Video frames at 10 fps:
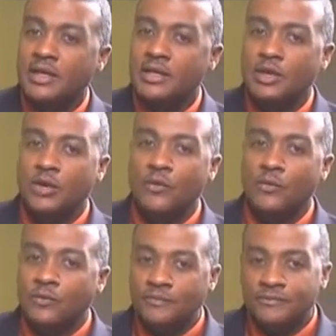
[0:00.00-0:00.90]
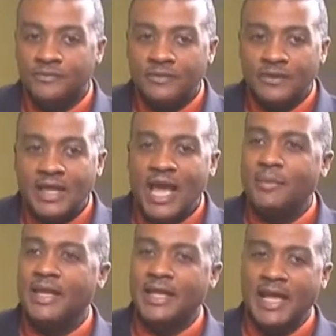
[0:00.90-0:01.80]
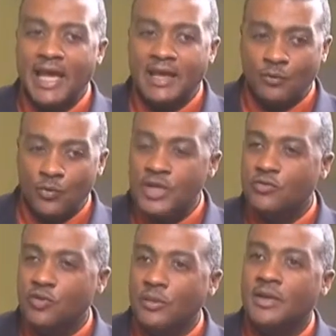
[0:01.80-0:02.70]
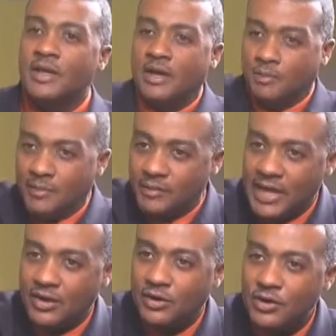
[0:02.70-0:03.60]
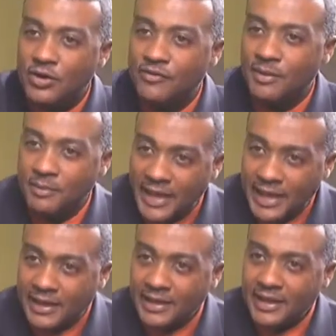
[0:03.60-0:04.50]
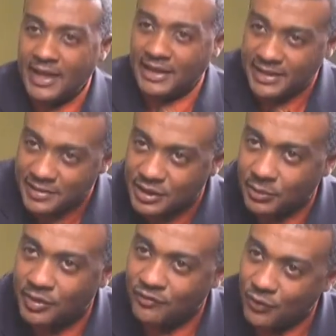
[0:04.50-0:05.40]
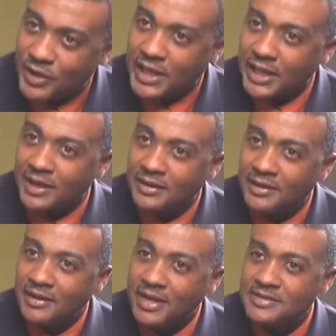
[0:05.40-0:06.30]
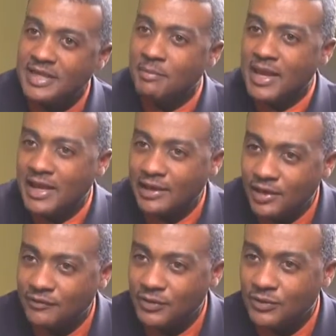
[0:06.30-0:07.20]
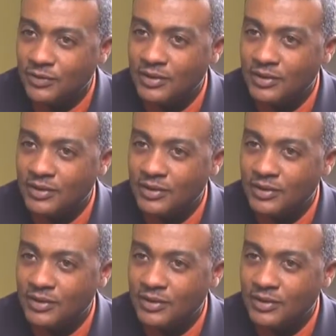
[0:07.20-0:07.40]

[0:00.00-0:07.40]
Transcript: How many guys, when we grew up, got a hug from a man and kissed him on the forehead and said, man, I love you.